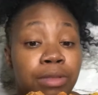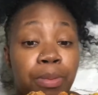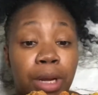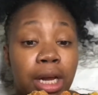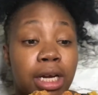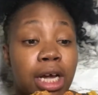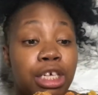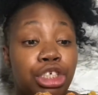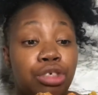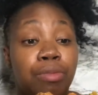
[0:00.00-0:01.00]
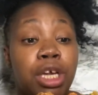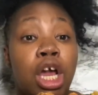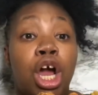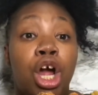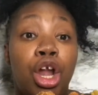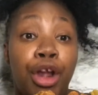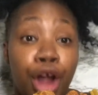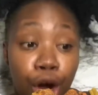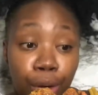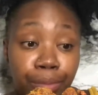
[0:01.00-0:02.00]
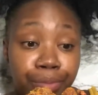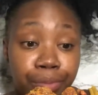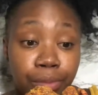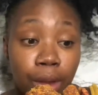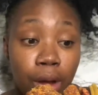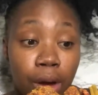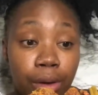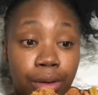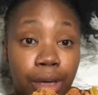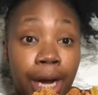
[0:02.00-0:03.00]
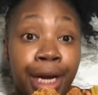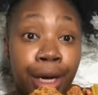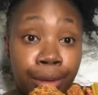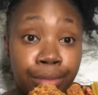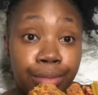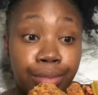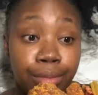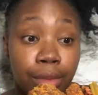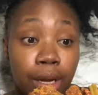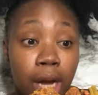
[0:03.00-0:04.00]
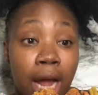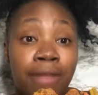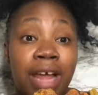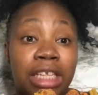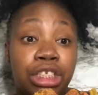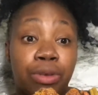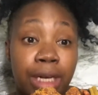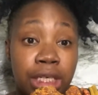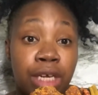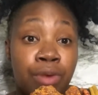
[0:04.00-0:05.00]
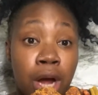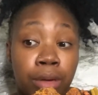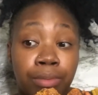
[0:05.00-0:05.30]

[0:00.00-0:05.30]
pull out a gun and shoot me? No, I don't. And that's crazy and wrong.